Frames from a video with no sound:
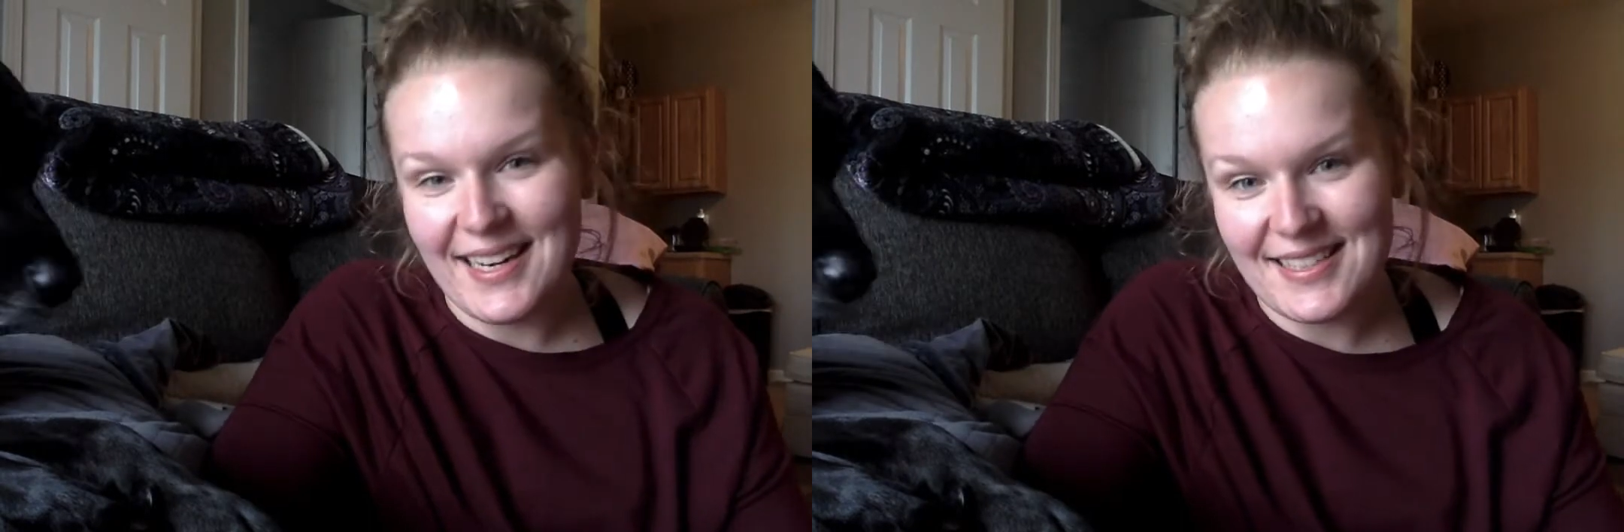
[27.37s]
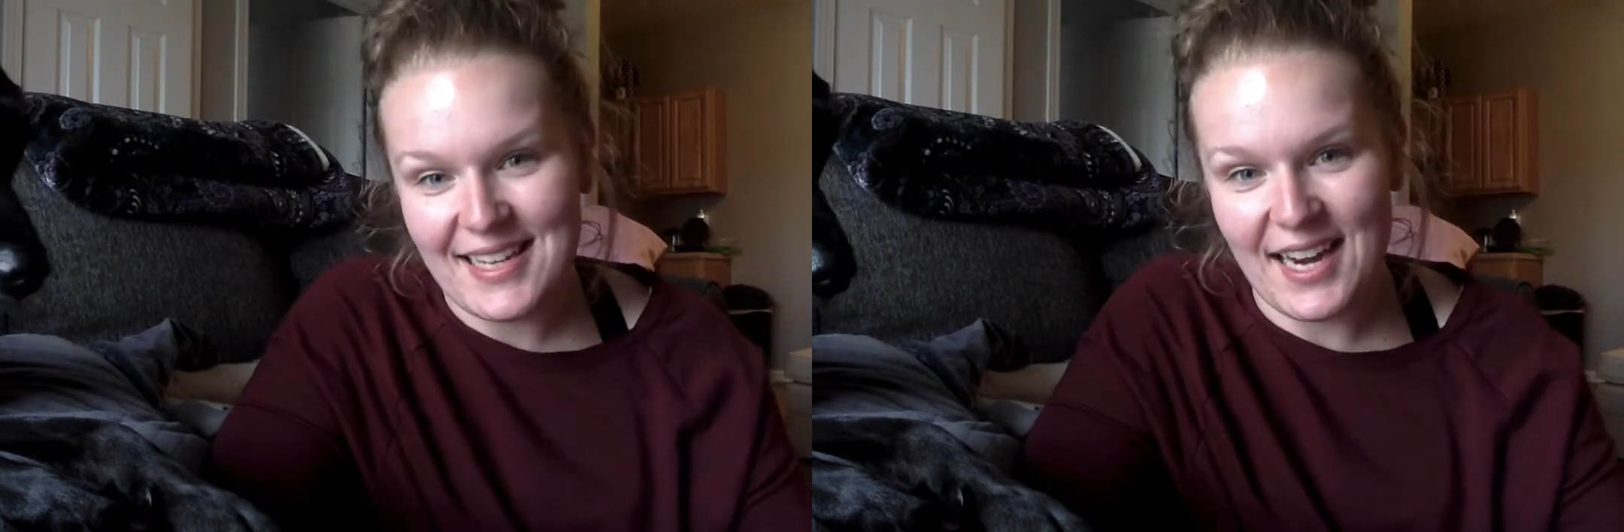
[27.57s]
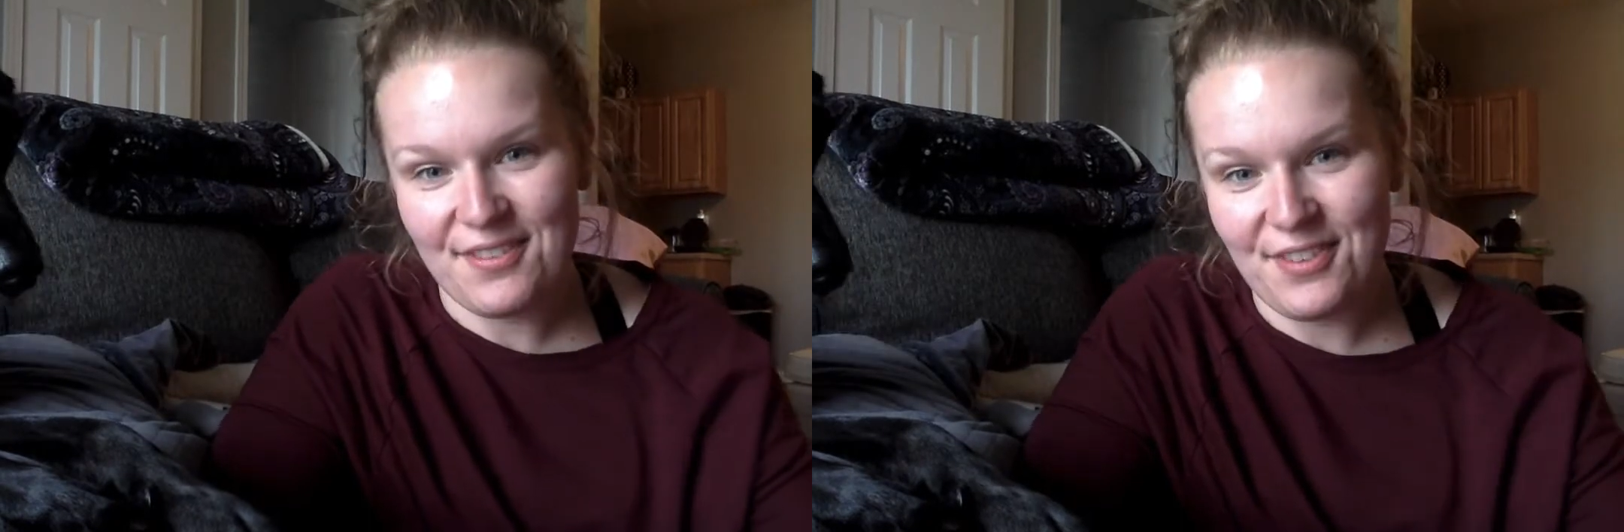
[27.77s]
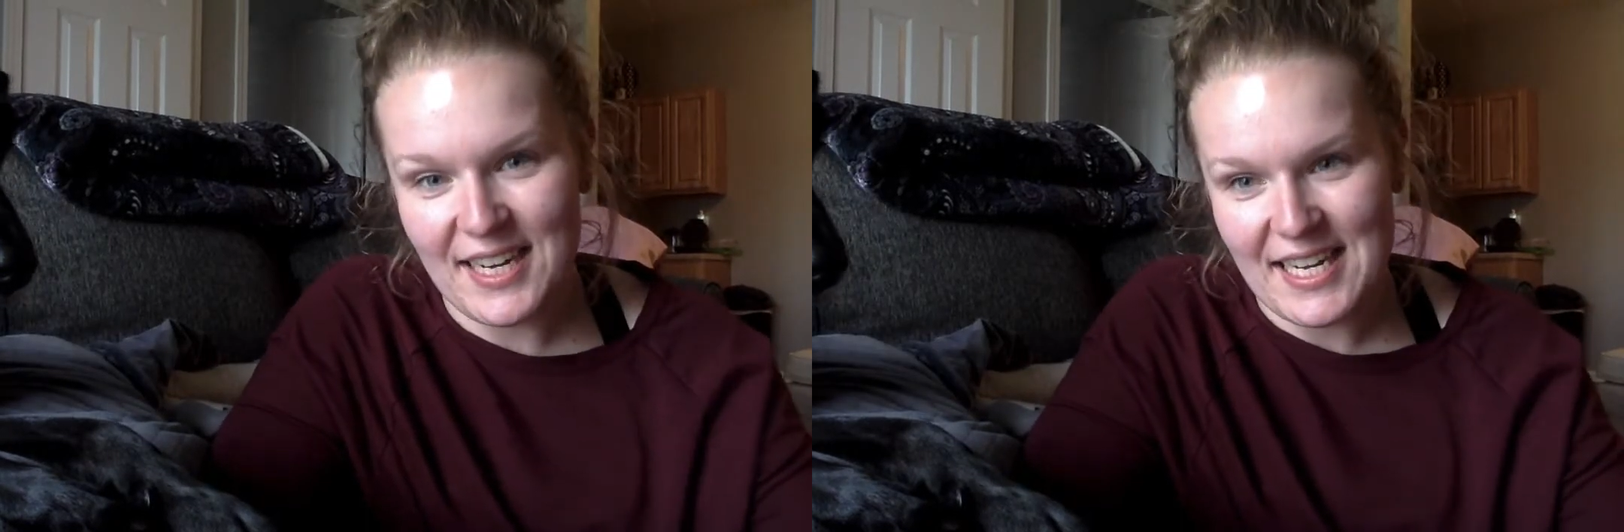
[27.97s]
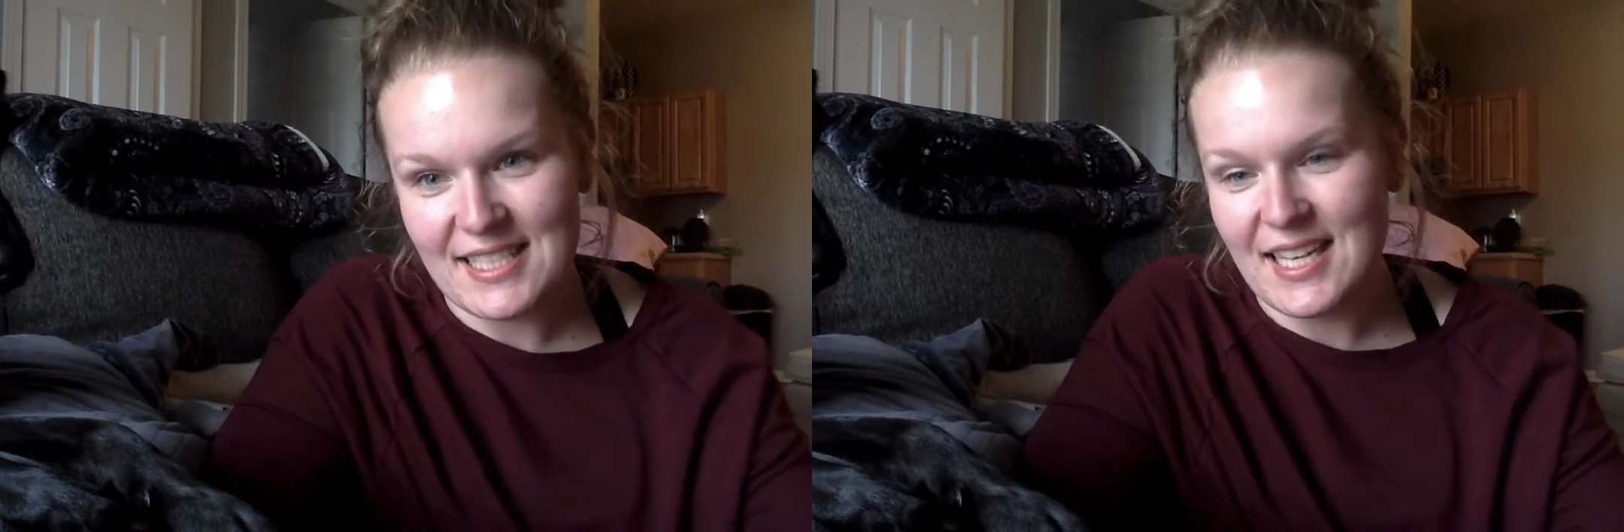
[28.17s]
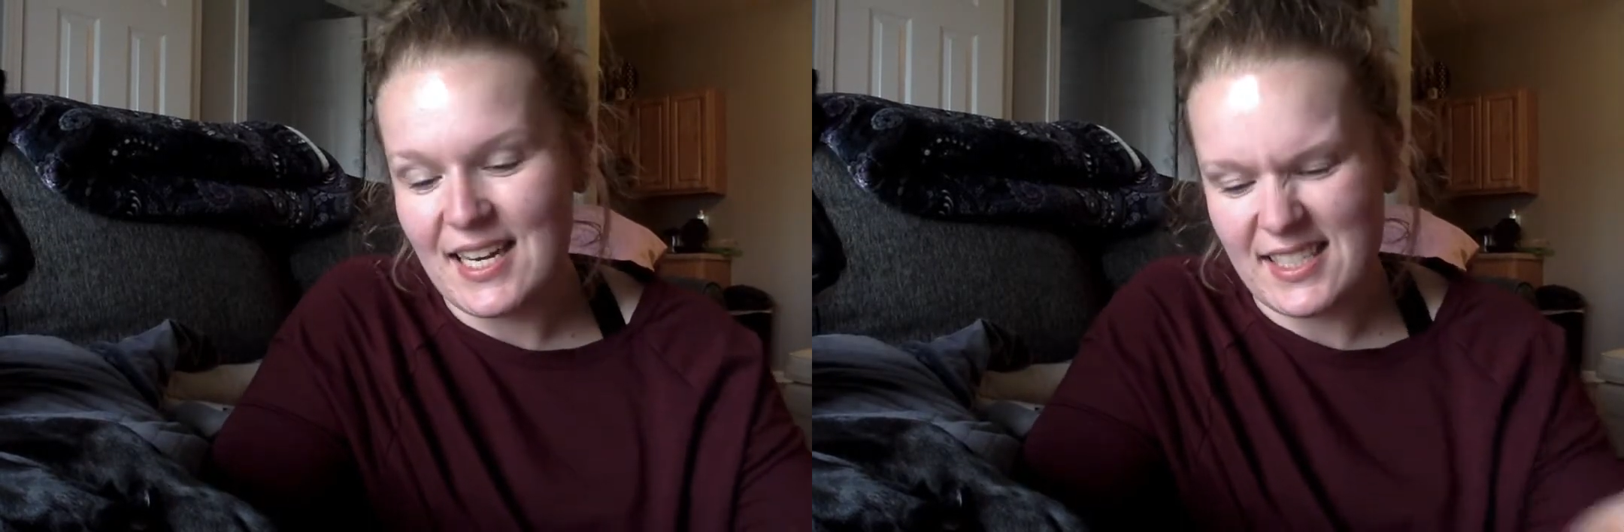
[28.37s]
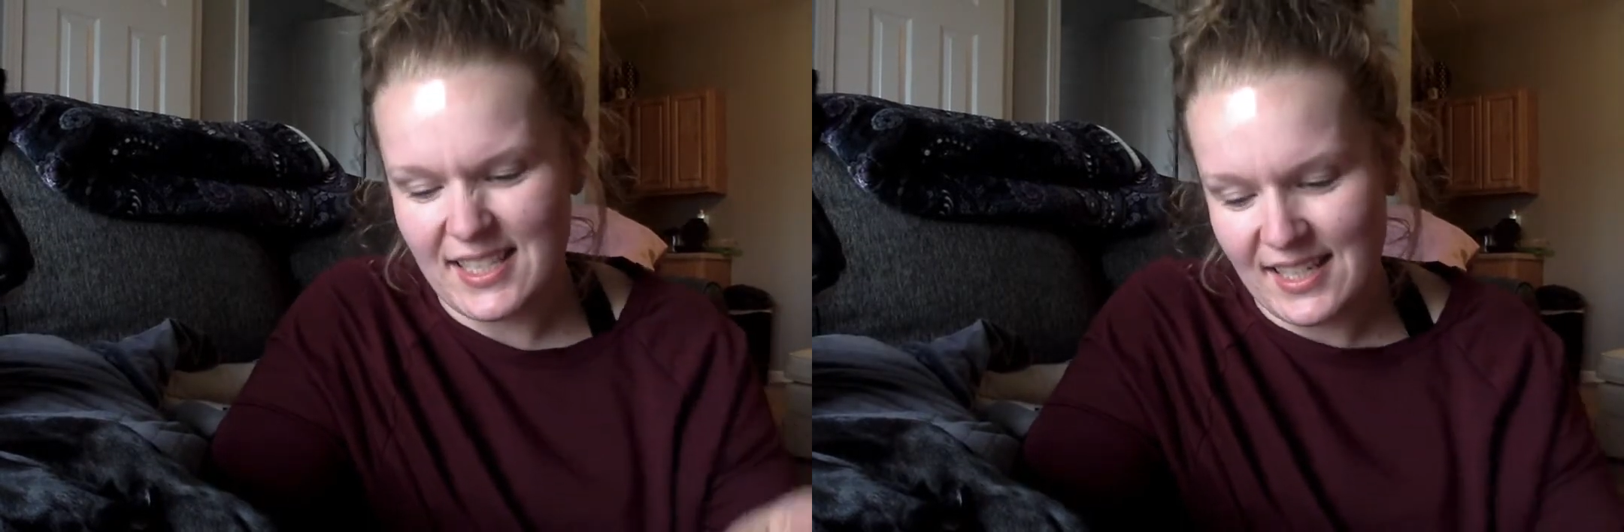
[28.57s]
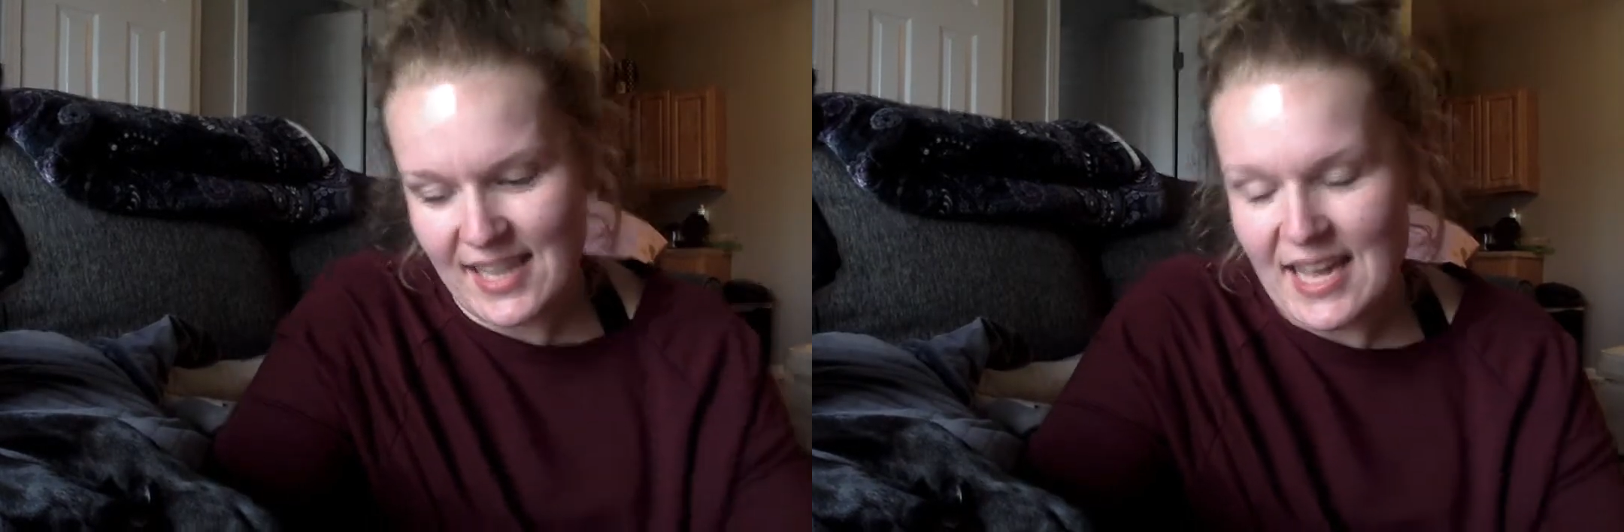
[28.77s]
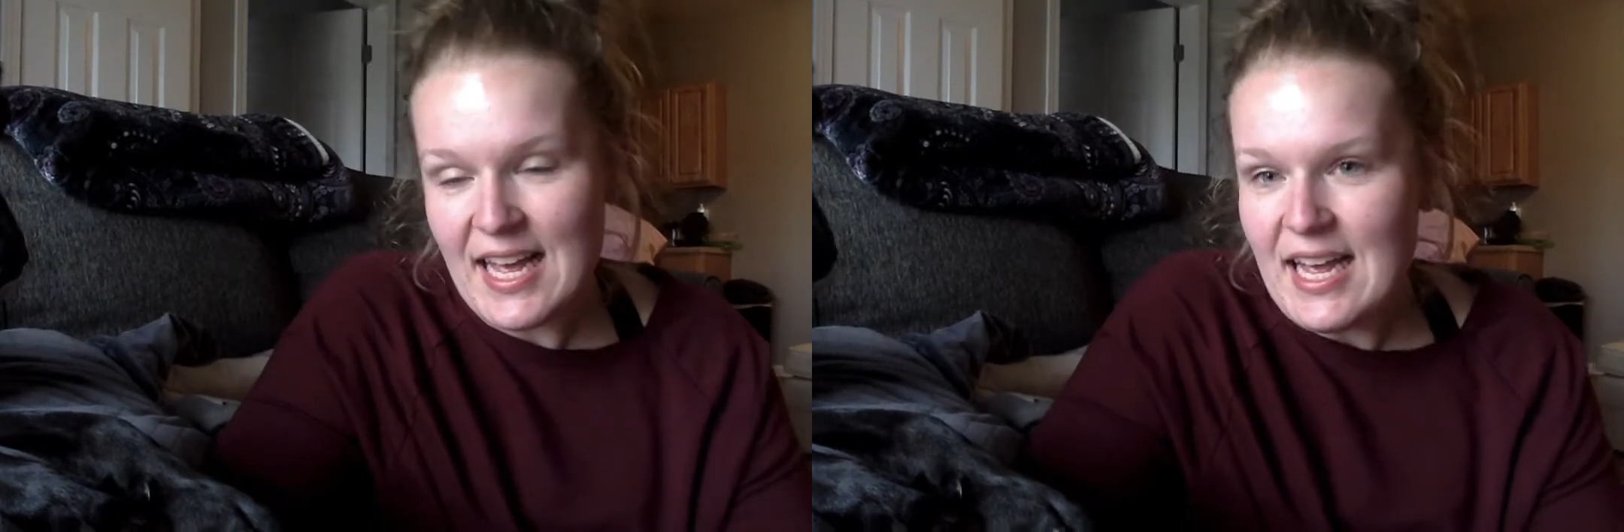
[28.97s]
It's kind of funny, it's kind of silly,